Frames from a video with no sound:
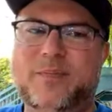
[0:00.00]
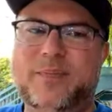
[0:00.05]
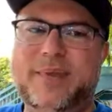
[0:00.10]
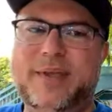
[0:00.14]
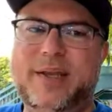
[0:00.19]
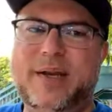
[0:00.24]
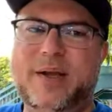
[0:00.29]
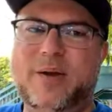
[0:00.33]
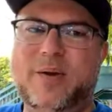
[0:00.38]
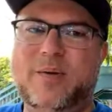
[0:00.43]

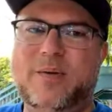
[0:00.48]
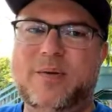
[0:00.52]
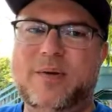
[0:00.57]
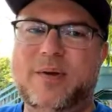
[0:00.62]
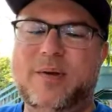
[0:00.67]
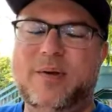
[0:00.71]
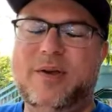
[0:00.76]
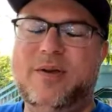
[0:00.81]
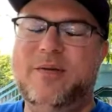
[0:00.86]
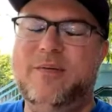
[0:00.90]

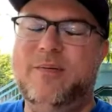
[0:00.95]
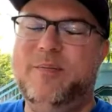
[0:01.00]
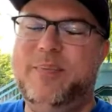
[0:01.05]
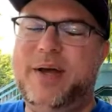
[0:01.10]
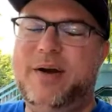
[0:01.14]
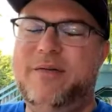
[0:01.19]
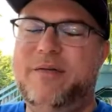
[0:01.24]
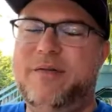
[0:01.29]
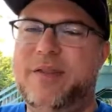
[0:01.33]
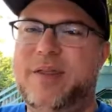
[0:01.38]
it's
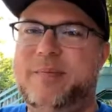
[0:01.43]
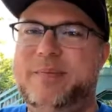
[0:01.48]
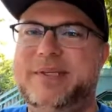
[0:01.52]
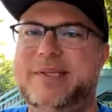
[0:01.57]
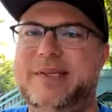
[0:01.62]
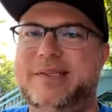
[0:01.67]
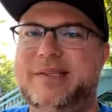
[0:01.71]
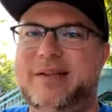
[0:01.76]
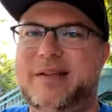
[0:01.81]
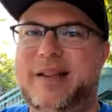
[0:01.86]
better for them
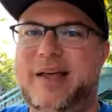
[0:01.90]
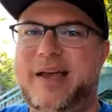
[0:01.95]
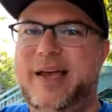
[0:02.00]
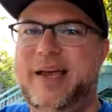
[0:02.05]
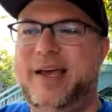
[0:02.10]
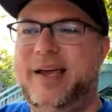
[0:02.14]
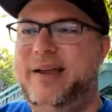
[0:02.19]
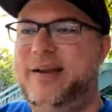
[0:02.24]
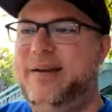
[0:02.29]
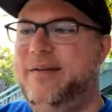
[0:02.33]
to delay
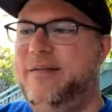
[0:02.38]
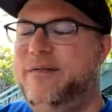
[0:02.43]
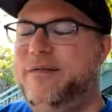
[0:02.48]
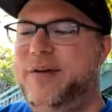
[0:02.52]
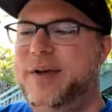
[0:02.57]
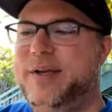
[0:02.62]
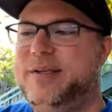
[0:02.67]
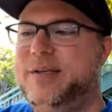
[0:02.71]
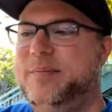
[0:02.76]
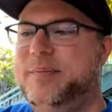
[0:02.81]
it and
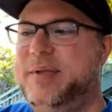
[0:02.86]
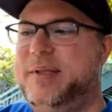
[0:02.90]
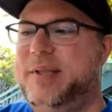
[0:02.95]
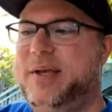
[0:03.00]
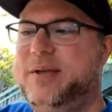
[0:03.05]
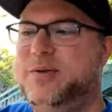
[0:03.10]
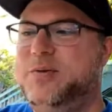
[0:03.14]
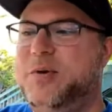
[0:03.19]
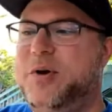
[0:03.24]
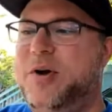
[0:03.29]
fix something
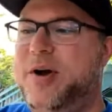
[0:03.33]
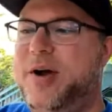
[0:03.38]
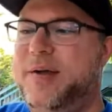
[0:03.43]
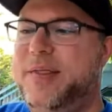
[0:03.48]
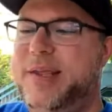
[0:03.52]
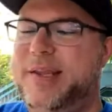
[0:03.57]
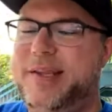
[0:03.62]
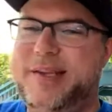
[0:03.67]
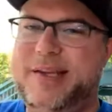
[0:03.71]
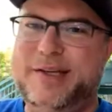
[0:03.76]
that's wrong
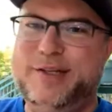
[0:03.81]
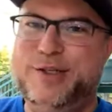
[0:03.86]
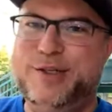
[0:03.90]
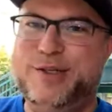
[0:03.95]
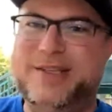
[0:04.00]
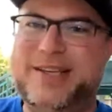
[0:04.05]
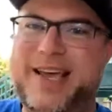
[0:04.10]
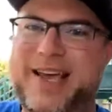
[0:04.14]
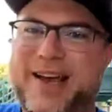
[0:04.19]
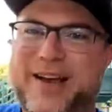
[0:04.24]
than to just
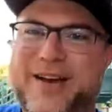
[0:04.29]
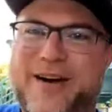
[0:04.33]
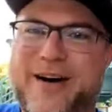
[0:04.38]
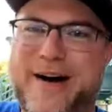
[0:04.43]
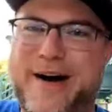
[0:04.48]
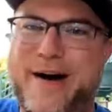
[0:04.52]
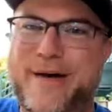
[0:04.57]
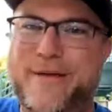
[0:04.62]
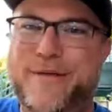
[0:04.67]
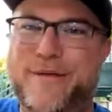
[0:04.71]
take
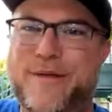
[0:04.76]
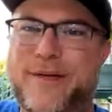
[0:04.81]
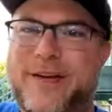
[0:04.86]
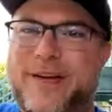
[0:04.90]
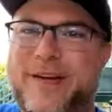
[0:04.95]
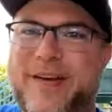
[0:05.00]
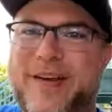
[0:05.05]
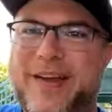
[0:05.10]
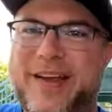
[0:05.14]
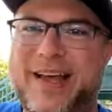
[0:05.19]
off
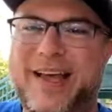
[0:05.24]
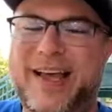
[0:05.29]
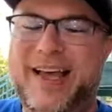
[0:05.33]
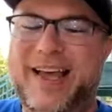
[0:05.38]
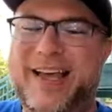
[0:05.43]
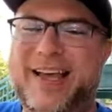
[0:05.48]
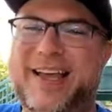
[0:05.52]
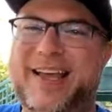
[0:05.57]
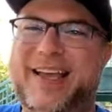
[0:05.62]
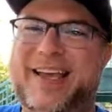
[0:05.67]

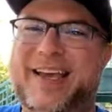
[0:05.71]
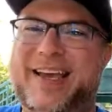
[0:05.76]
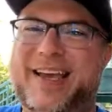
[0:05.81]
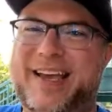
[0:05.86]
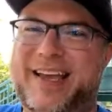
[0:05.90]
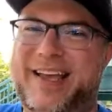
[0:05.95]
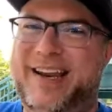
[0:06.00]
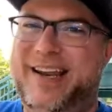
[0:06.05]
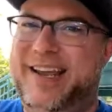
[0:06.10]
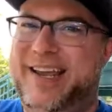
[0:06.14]

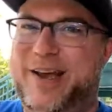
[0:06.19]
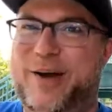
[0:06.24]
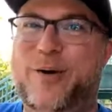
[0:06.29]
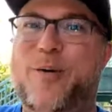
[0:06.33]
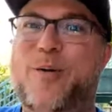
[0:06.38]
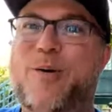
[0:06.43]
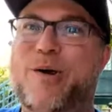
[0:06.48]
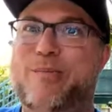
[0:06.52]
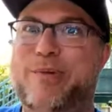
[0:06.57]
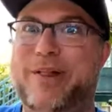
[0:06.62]
and it go
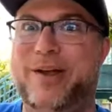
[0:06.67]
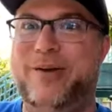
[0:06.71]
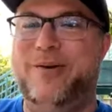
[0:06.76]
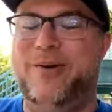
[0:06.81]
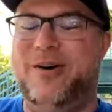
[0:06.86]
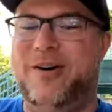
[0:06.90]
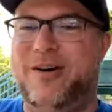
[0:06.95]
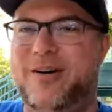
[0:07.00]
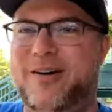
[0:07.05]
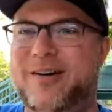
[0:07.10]
horribly
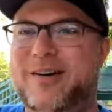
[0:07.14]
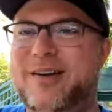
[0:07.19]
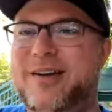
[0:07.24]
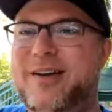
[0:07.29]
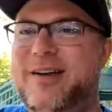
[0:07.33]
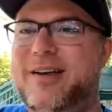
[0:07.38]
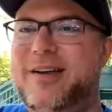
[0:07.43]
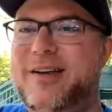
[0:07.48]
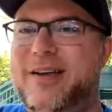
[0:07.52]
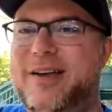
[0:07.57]
wrong.
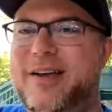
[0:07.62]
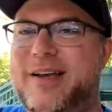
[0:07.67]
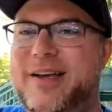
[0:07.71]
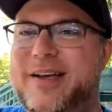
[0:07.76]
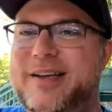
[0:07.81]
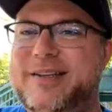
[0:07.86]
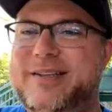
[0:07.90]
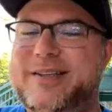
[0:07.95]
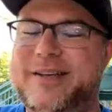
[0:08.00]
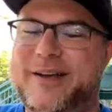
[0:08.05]

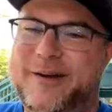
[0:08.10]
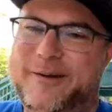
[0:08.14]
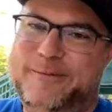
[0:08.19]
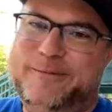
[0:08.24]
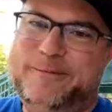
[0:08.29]
So,